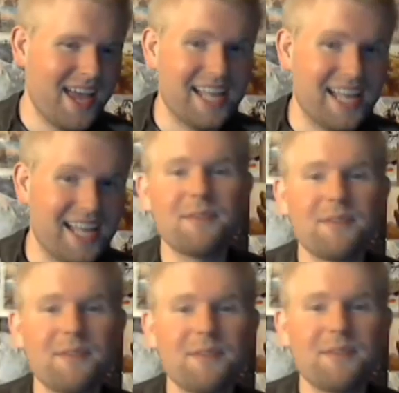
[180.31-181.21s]
it's a
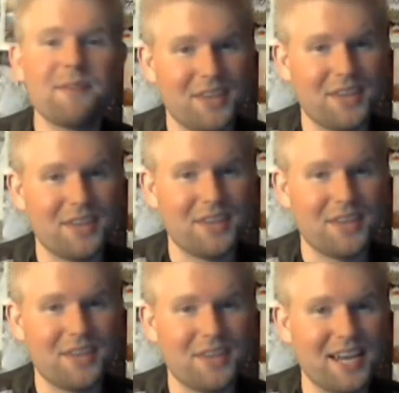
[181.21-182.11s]
level of gore that I
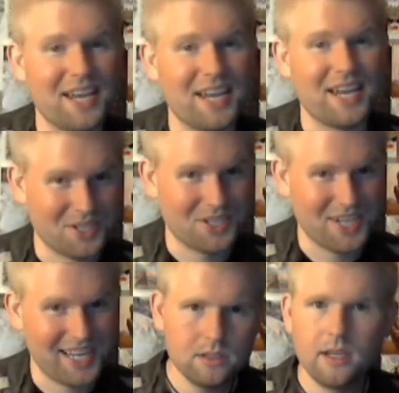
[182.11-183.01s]
totally
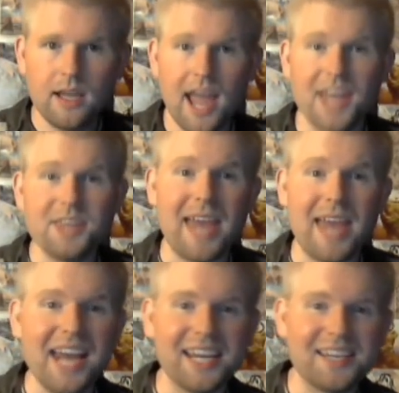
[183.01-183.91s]
appreciate. And the
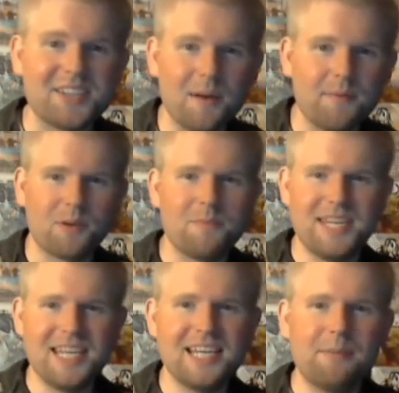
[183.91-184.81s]
beheadings come from
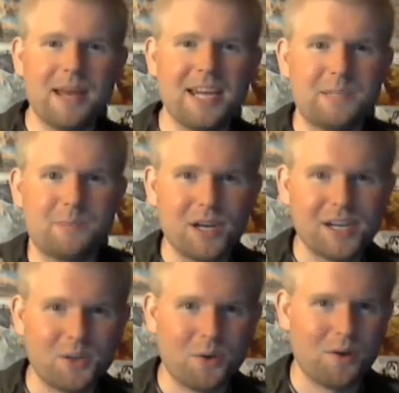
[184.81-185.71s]
Dean and Benny's
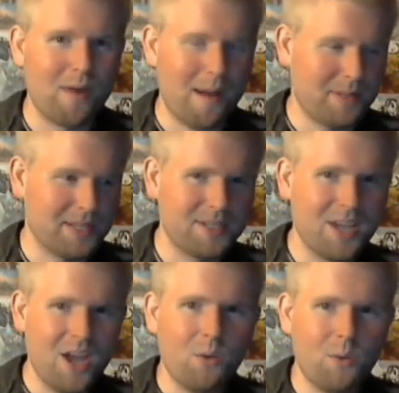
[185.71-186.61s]
purgatory weapons,
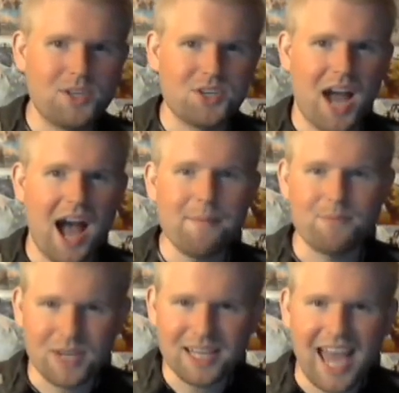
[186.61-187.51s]
which I'm
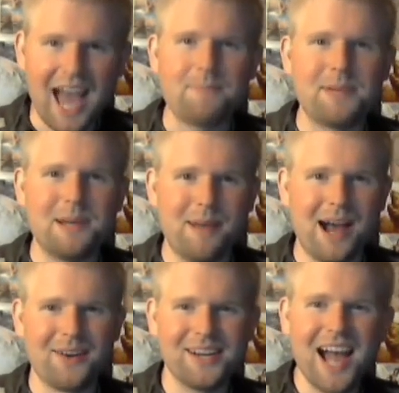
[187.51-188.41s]
really happy
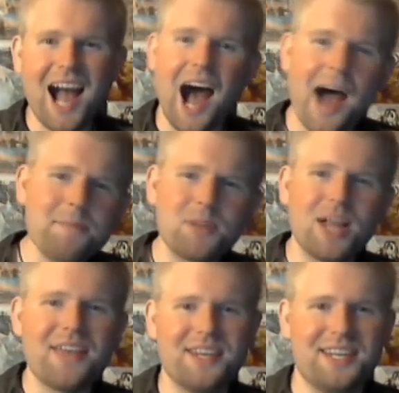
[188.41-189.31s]
about. I'm
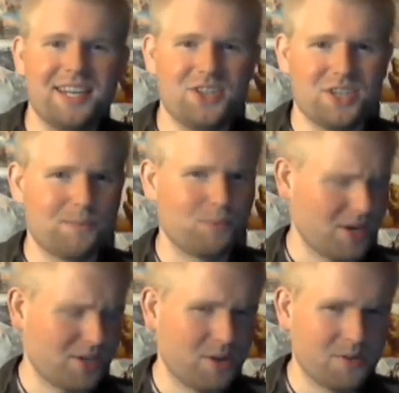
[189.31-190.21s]
glad they didn't just
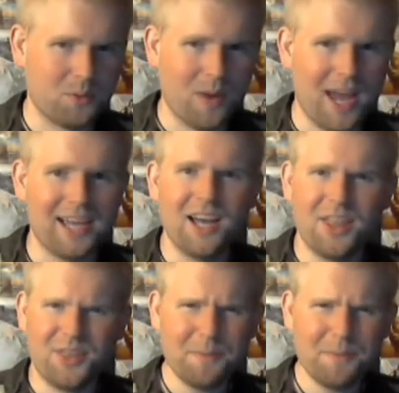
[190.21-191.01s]
brush those away. They're